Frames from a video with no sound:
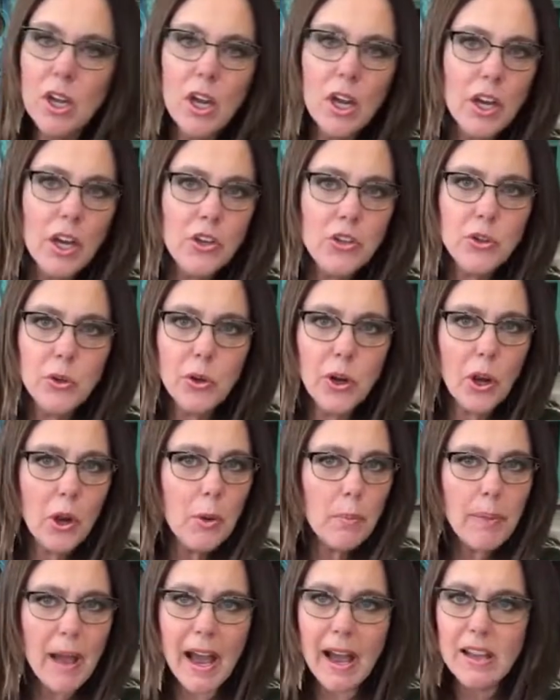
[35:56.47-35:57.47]
and you'll go
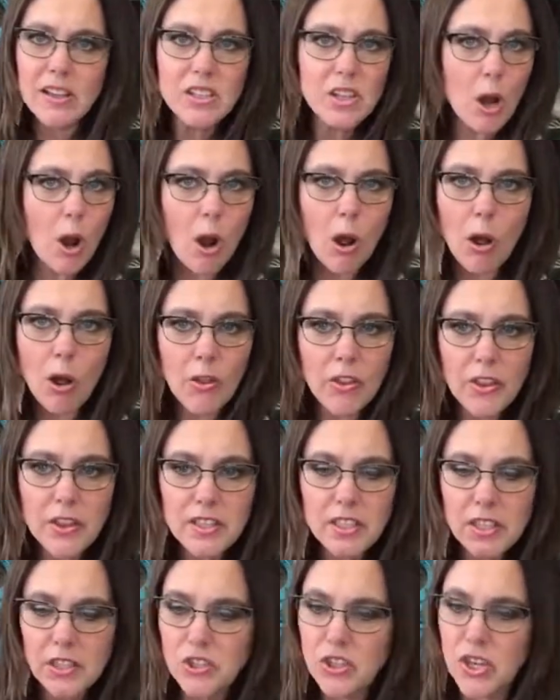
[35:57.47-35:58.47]
past all the
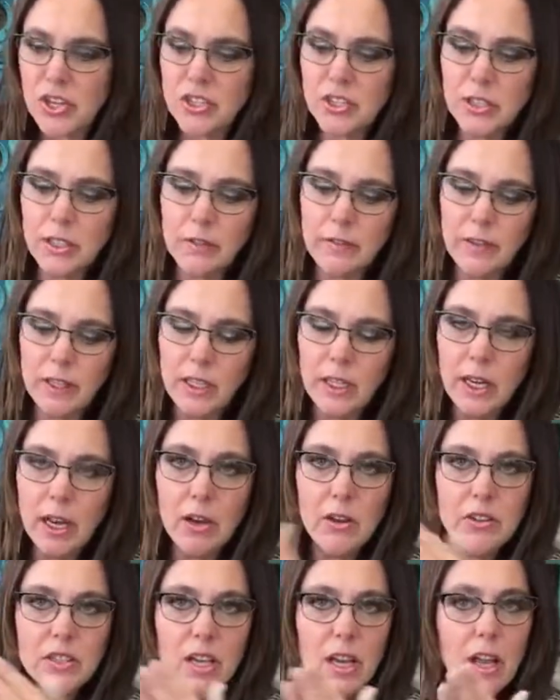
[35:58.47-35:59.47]
suggested
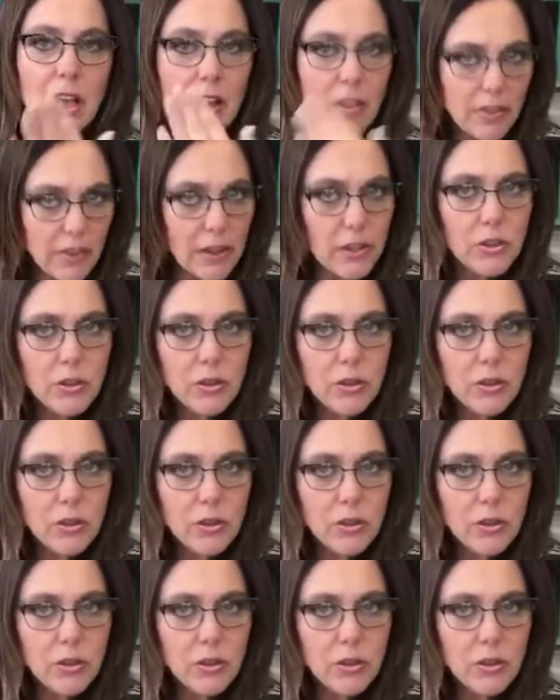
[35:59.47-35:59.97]
videos, then